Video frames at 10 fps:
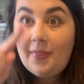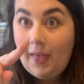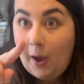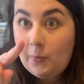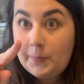
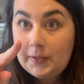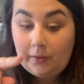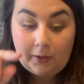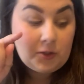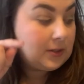That would be
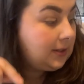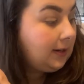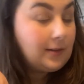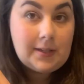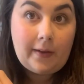delicious, and
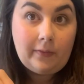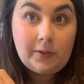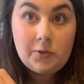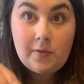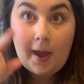I'll
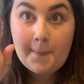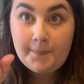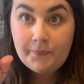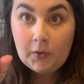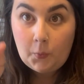definitely do that
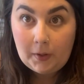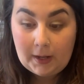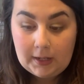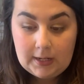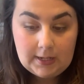when I
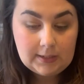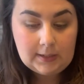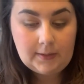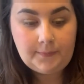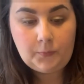can
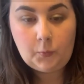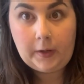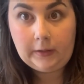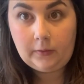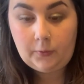eat
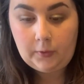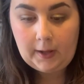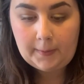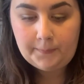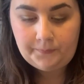regular food
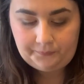again.